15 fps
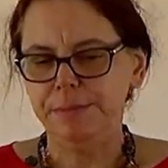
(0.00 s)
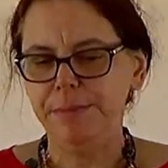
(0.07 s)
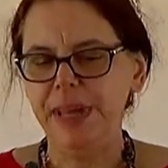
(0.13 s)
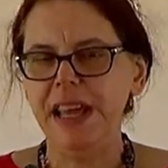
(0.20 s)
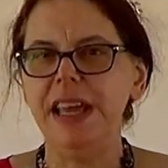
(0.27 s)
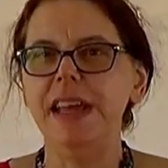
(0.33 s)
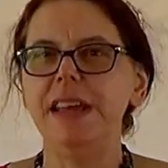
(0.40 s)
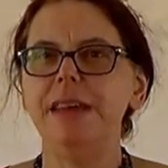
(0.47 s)

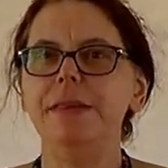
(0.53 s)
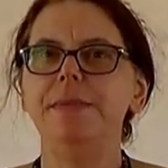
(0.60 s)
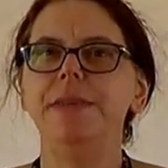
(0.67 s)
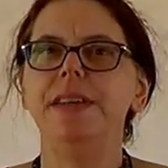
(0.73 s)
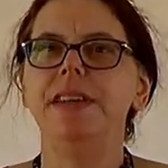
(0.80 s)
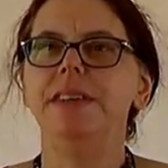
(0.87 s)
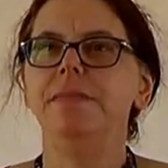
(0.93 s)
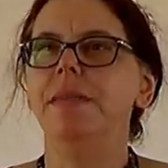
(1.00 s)
babe
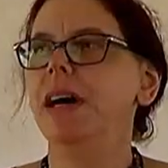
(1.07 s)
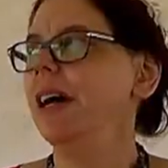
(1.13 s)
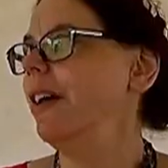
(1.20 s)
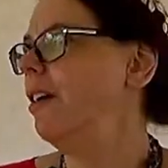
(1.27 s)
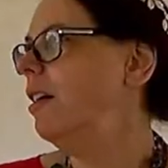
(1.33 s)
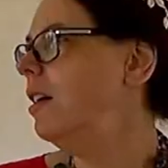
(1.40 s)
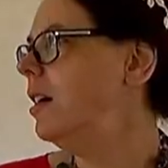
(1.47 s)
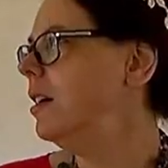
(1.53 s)
in my
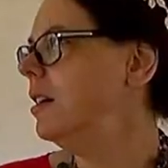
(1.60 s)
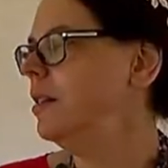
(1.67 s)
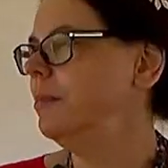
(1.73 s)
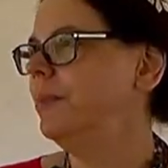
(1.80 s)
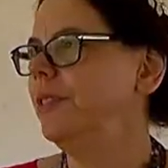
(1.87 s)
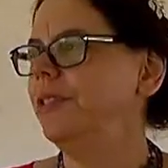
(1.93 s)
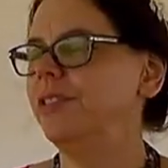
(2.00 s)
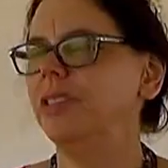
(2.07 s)

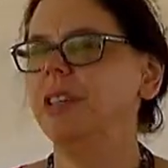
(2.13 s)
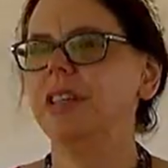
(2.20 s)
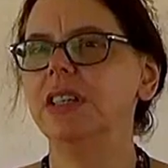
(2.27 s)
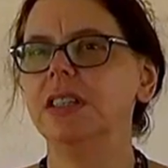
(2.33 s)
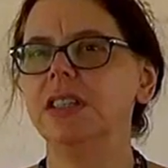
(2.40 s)
arms,